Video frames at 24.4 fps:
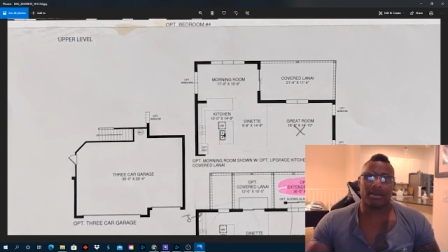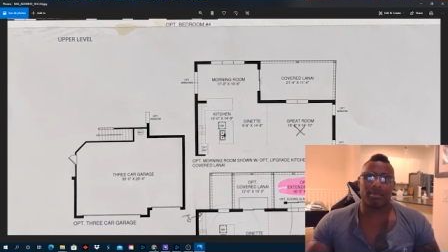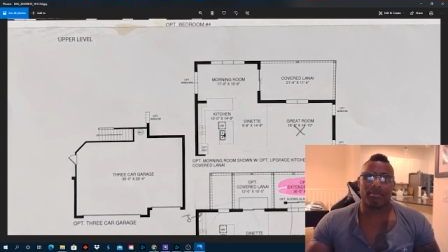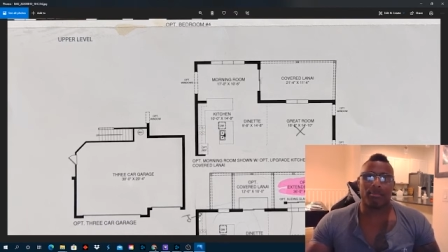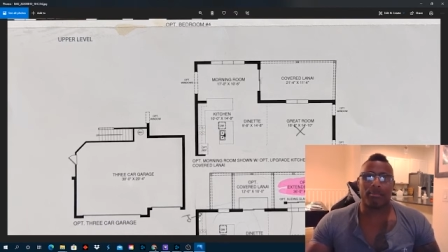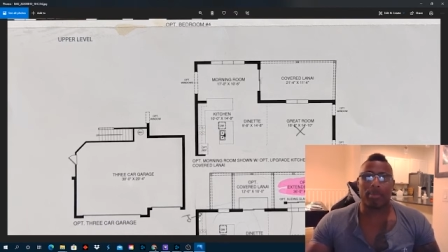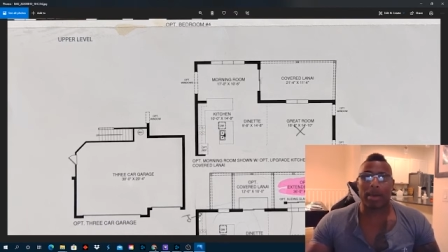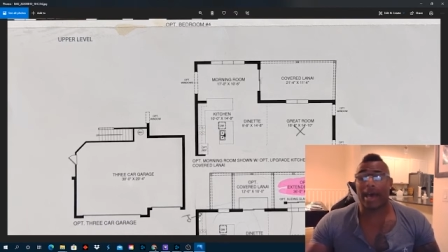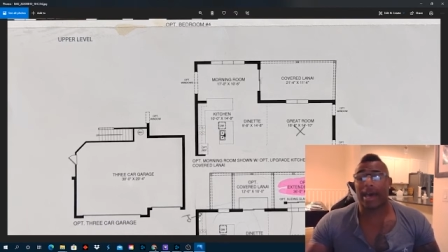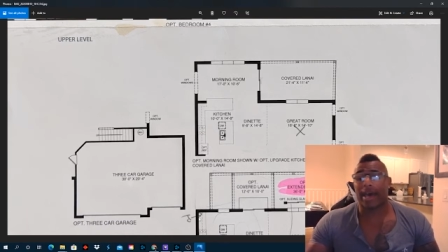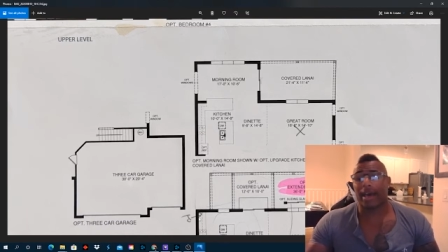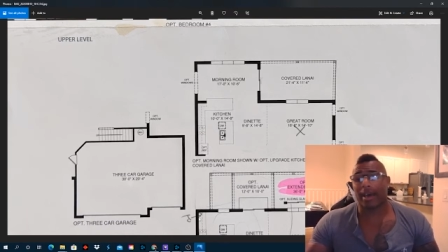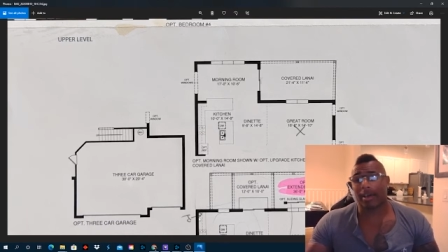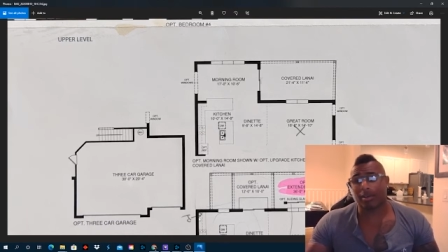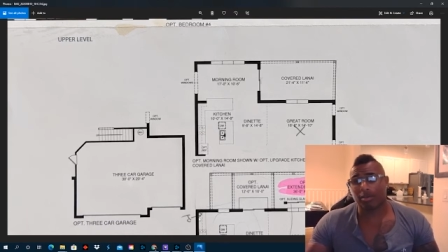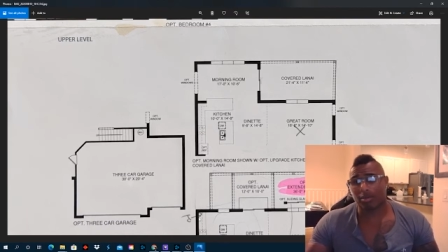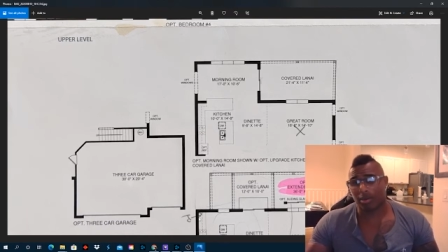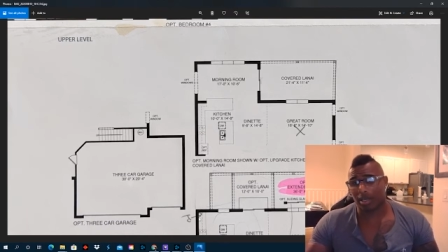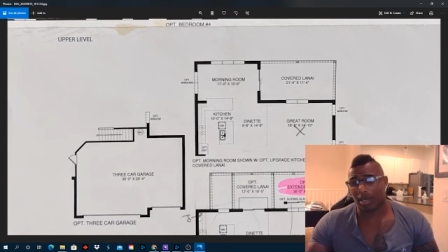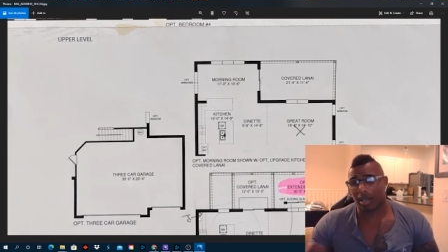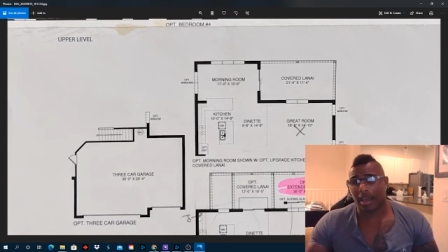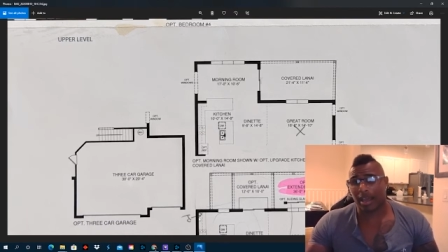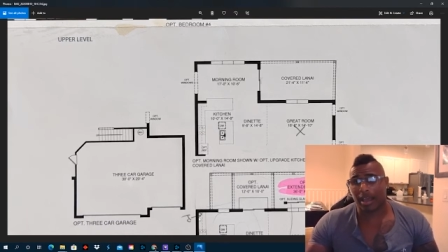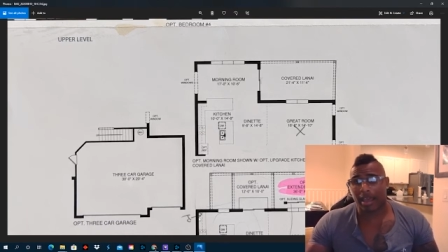bad
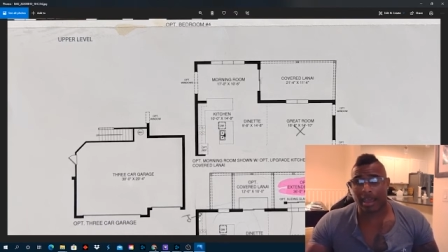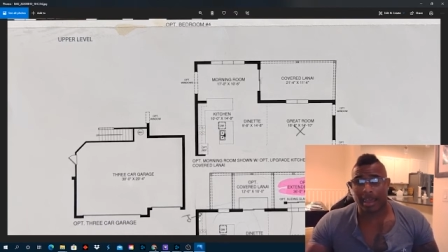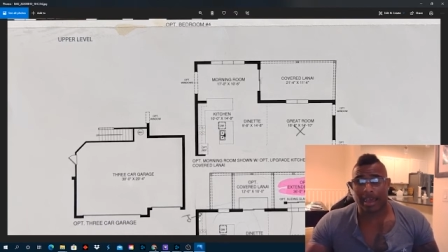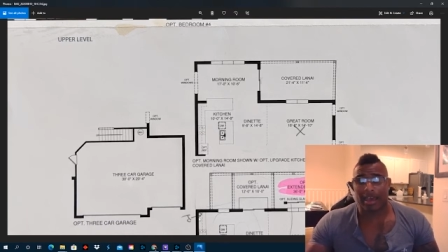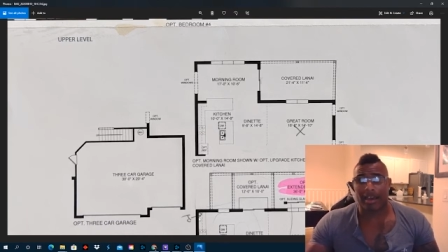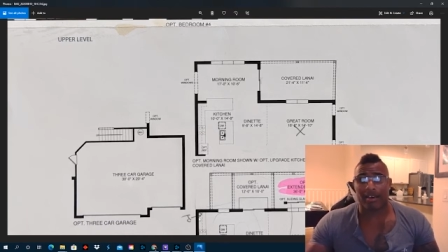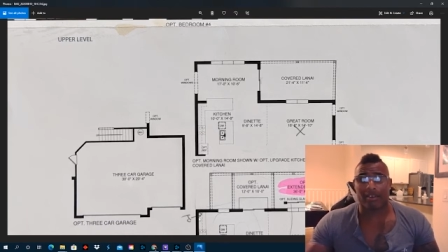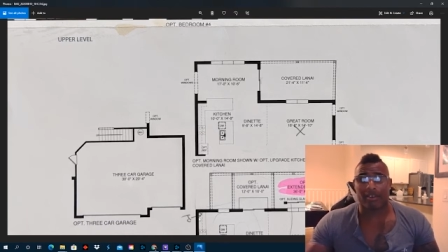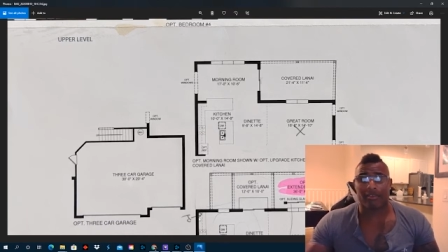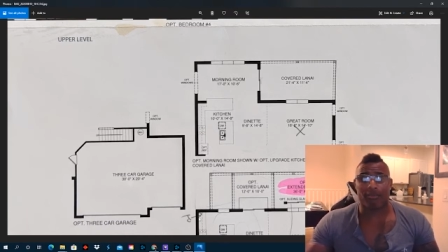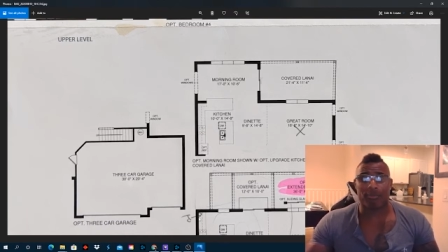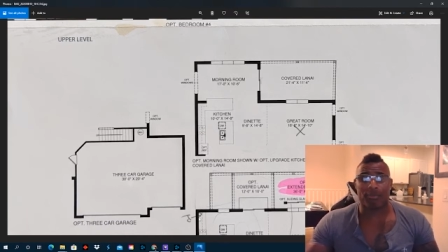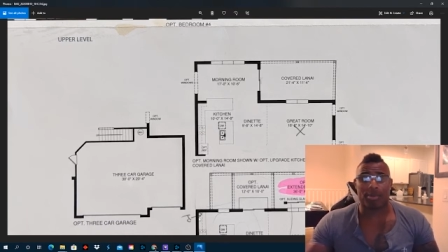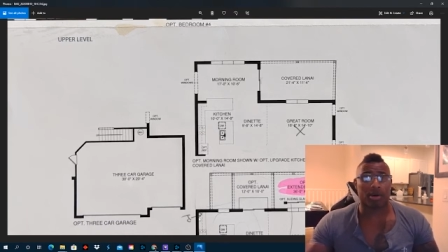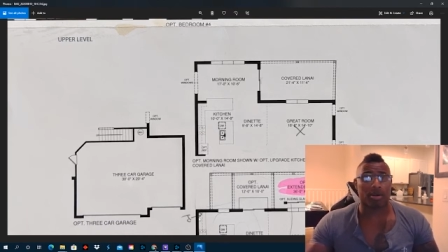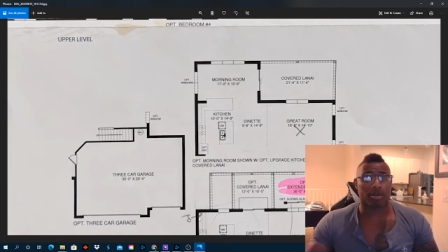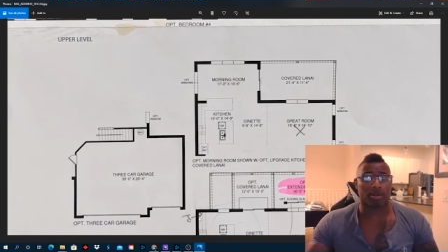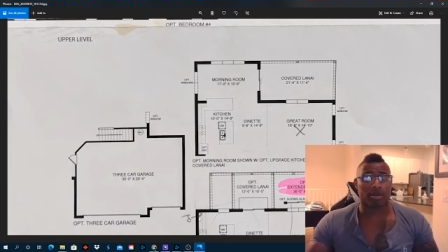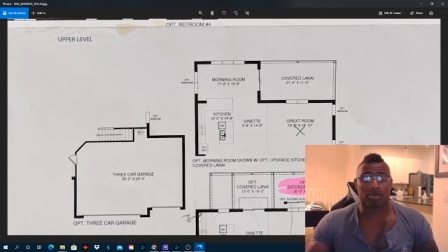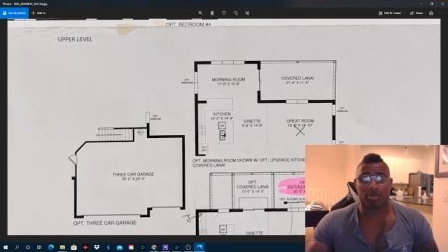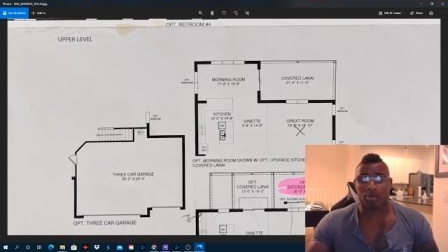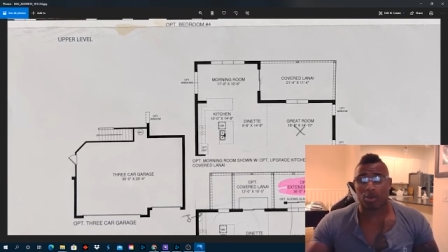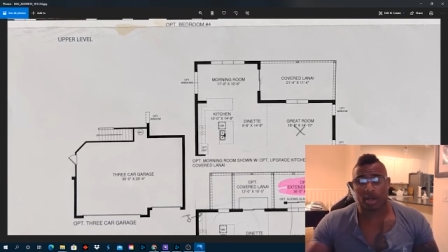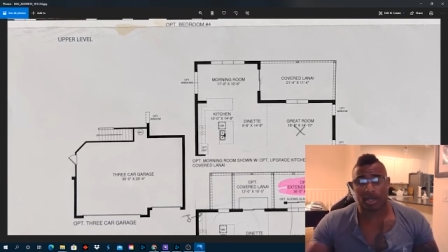when I have
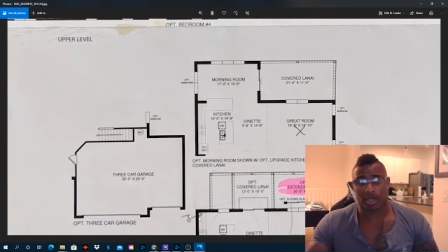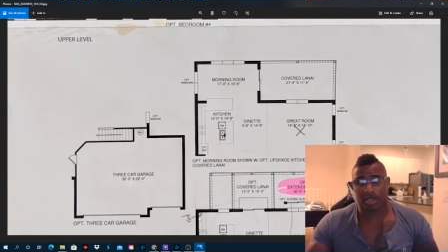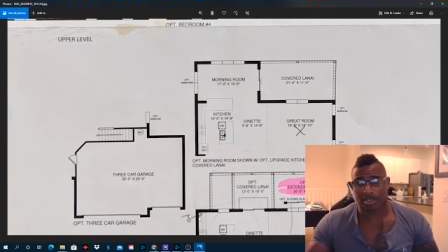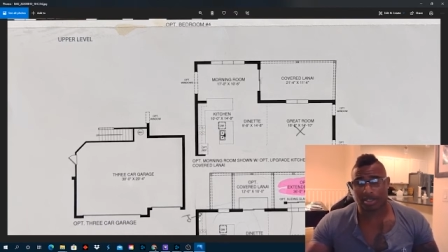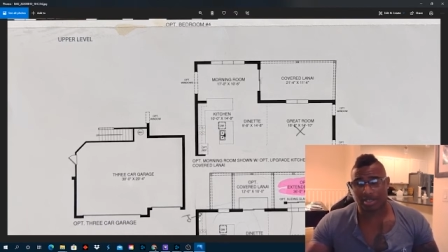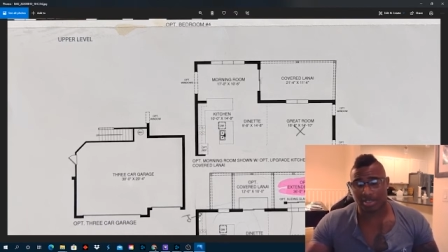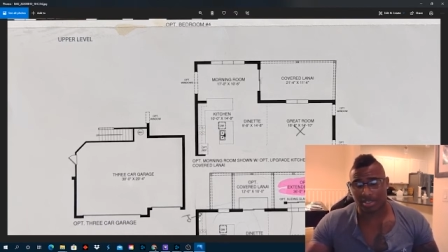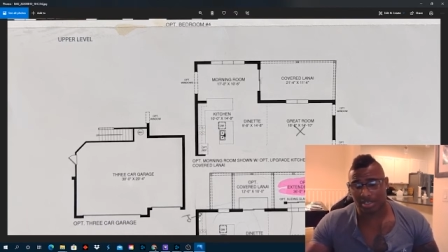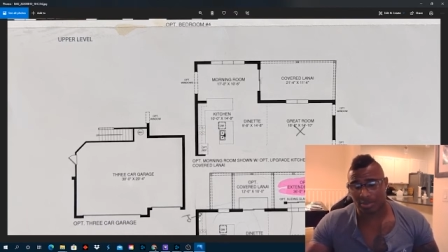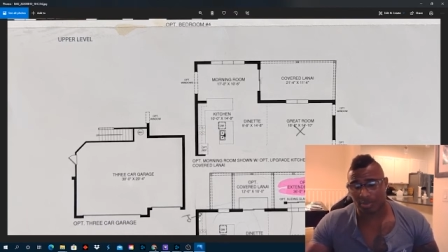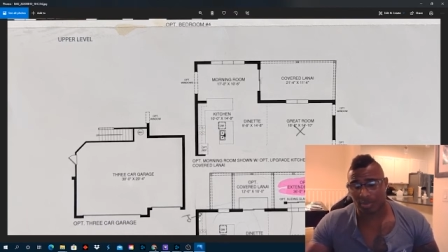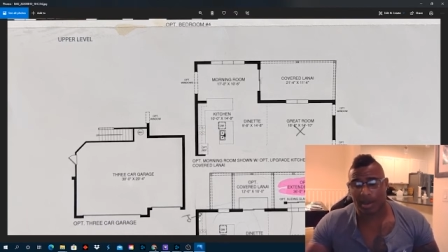both mortgages